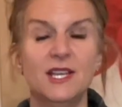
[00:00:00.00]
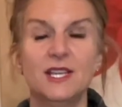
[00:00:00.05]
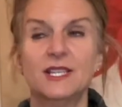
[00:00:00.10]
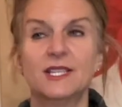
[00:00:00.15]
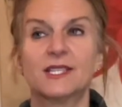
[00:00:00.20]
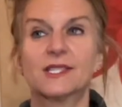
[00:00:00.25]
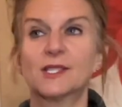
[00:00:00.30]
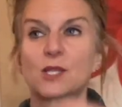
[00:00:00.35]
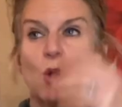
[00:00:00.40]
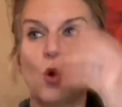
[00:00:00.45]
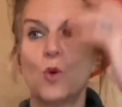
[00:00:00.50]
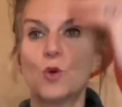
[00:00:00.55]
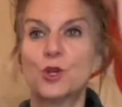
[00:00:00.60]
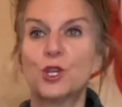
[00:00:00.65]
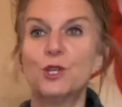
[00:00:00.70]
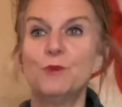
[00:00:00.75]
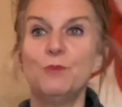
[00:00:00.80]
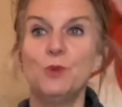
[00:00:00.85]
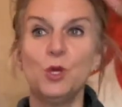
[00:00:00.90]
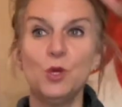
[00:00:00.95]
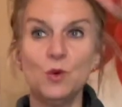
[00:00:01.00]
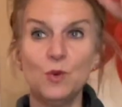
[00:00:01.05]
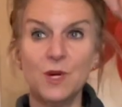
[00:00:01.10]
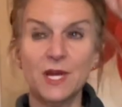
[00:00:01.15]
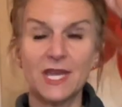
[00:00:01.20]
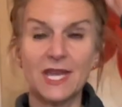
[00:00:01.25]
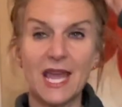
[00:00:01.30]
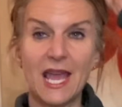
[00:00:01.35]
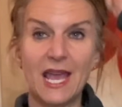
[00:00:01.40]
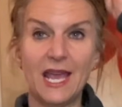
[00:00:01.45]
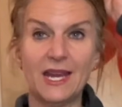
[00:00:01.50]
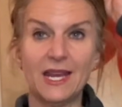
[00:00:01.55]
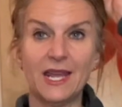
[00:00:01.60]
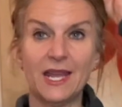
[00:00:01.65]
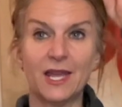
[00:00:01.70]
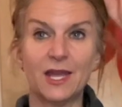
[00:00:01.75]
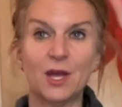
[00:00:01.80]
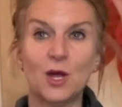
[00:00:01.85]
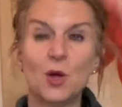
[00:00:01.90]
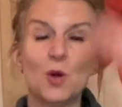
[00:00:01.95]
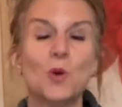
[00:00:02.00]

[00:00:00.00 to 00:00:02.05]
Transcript: So communicating